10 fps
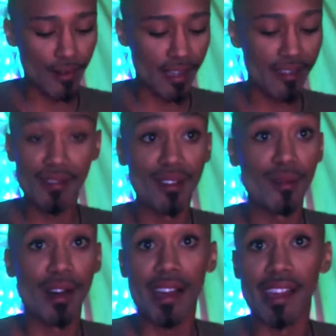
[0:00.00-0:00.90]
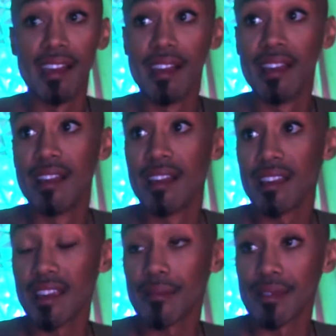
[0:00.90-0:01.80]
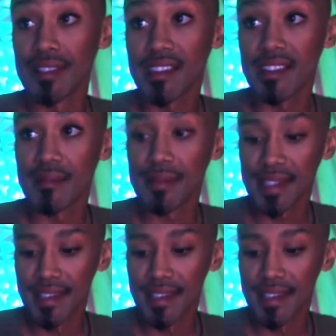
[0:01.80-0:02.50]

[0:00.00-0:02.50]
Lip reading: I don't know why. Yeah, Prince of Cups.